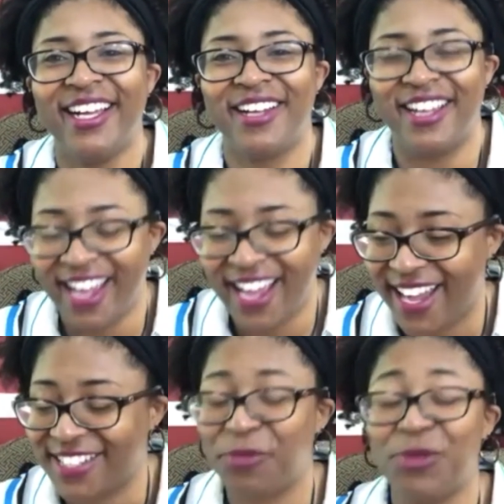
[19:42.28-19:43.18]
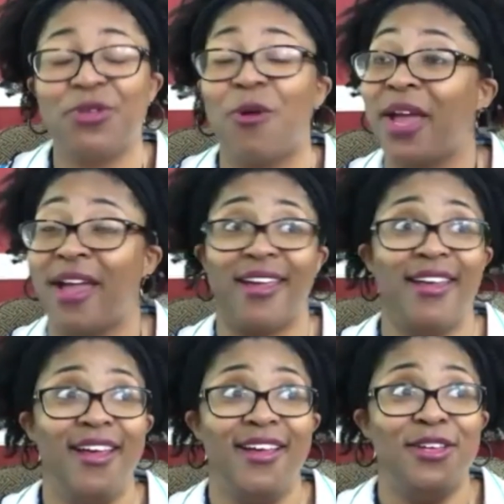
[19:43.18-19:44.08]
Gosh, well, okay.
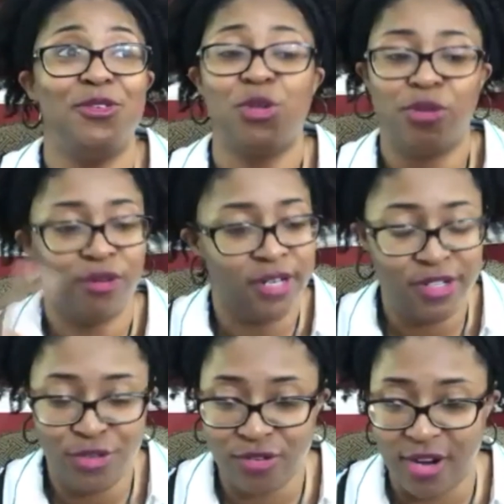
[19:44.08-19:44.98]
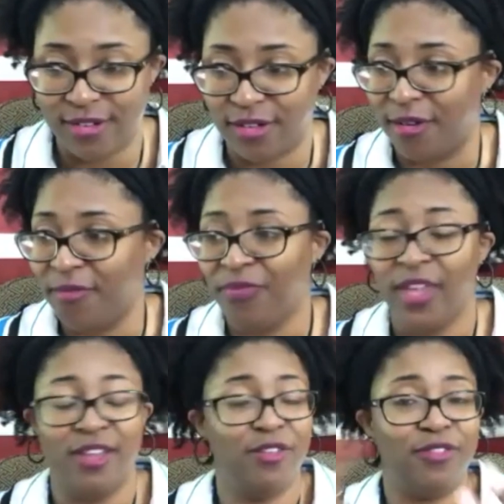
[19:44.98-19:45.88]
So you're an instructor,
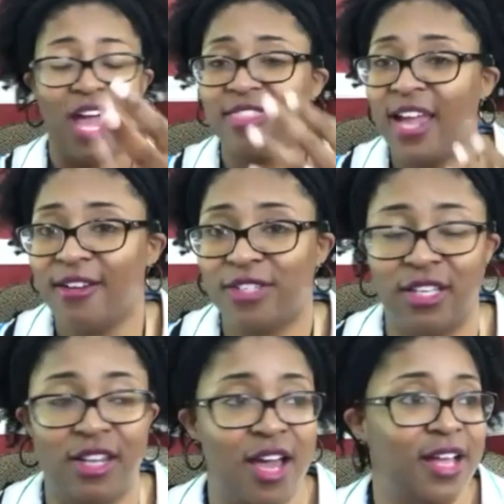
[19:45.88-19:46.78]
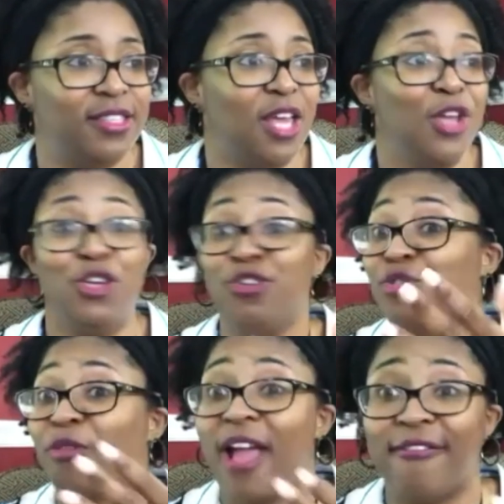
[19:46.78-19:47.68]
you've got the hair salons, you're
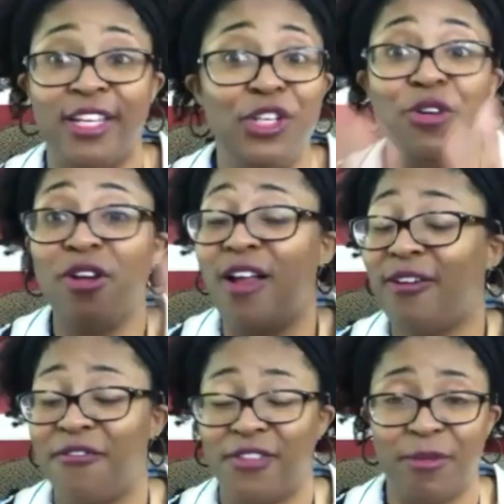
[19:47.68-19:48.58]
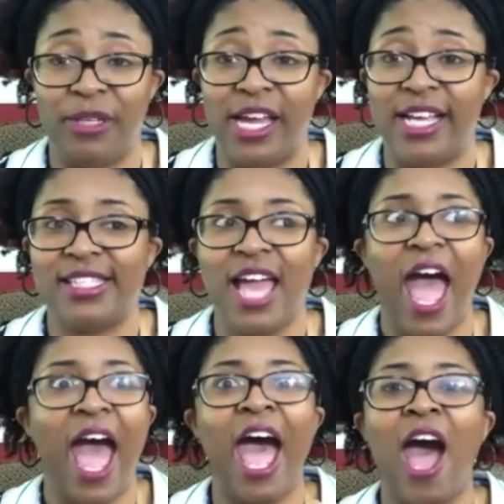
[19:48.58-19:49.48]
traveling, you're all over the place.
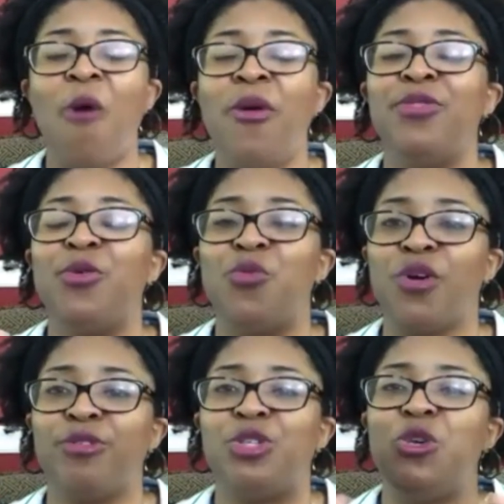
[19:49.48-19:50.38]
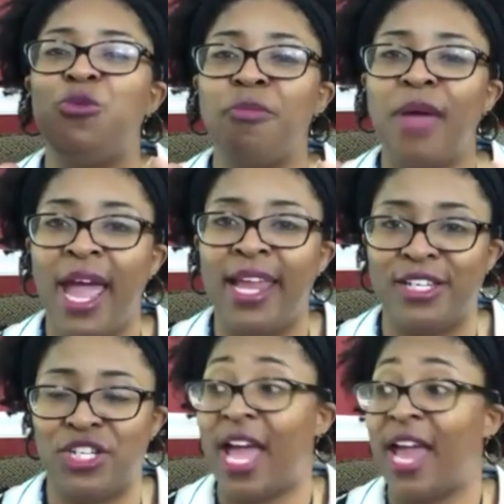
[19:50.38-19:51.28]
How in the world do you manage
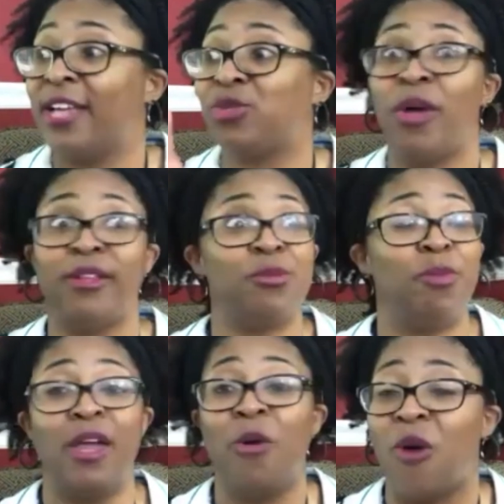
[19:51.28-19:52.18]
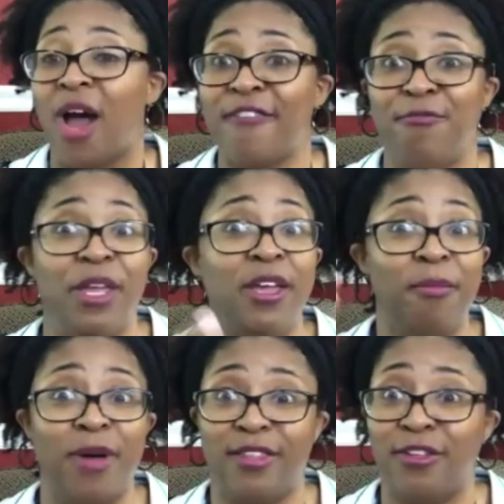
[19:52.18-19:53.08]
that, as well as being a wife, being a
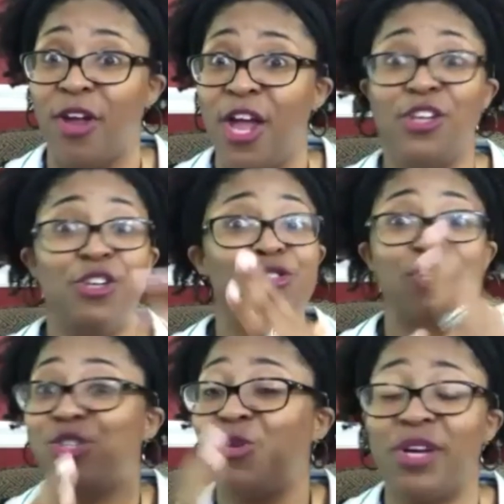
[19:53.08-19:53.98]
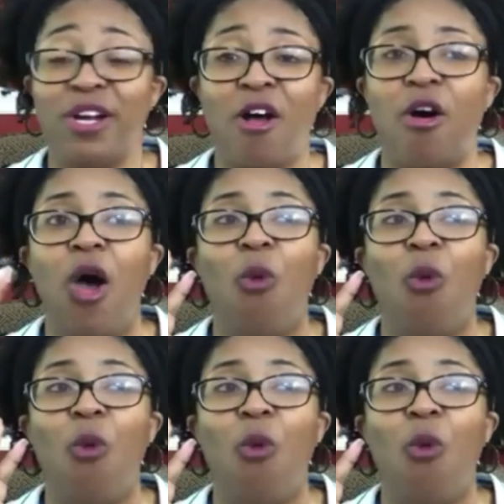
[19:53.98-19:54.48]
mother? You're just doing it all.